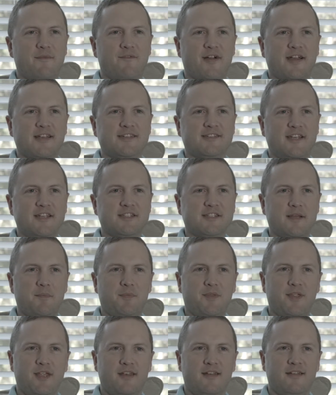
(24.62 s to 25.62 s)
If I see
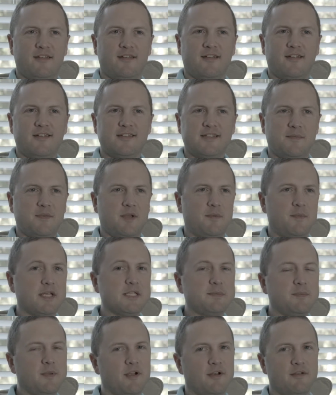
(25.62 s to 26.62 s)
something in my
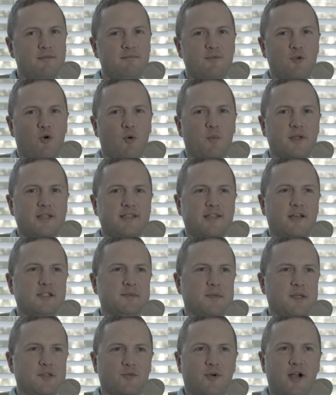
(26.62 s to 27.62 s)
spirit normally
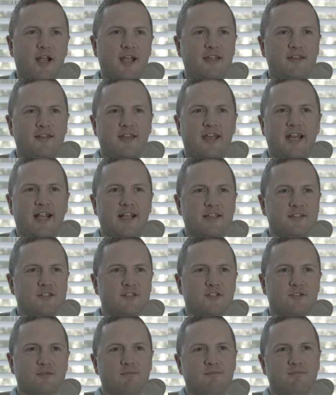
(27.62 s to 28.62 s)
tells me it's right, and I
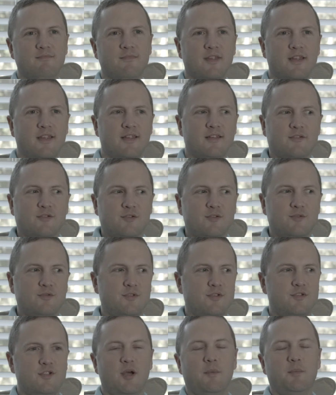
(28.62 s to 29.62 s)
just
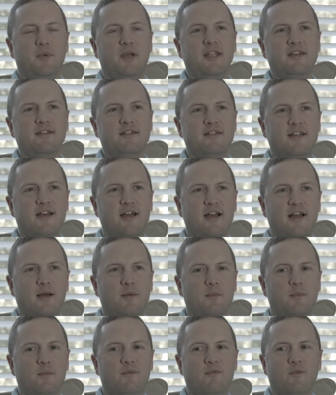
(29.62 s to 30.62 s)
jump in.
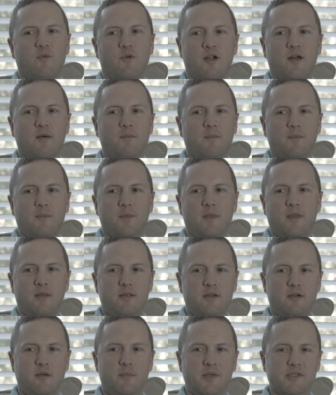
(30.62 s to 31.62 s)
From
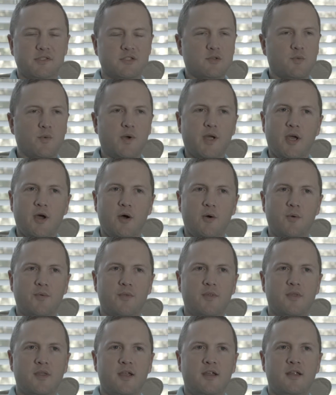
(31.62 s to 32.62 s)
business we
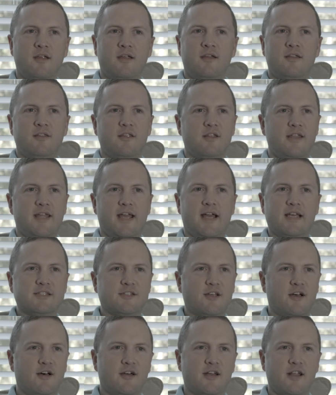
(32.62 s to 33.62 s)
own, the day I
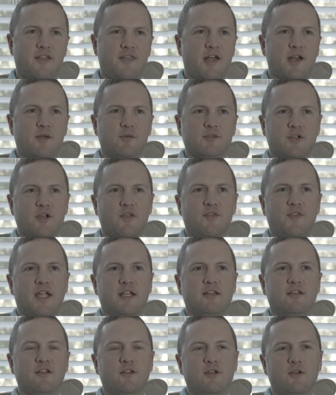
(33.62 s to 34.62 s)
saw it, I thought it was a good
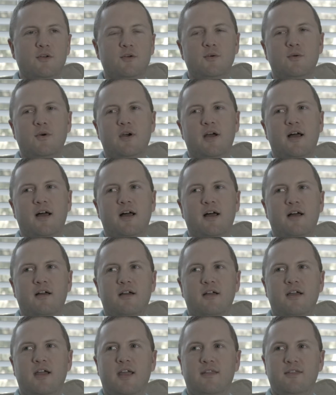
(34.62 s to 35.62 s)
thing to do.
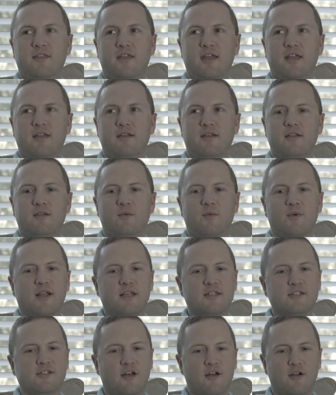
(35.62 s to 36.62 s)
And then when
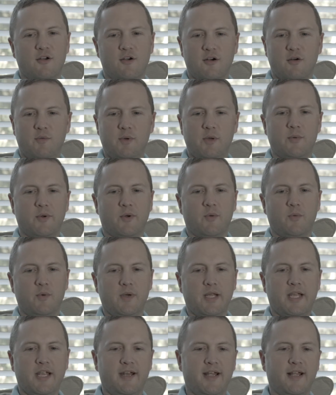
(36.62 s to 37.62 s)
I saw her, we
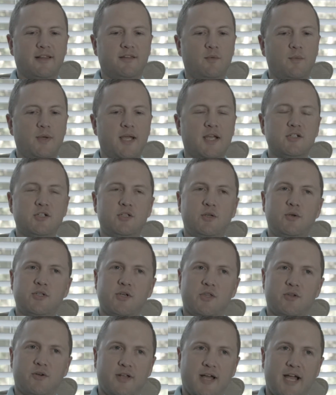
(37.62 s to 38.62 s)
reconnected. We actually knew each
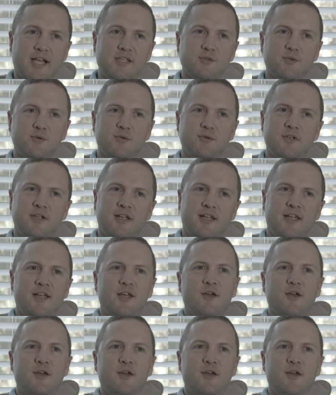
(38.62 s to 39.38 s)
other in high school.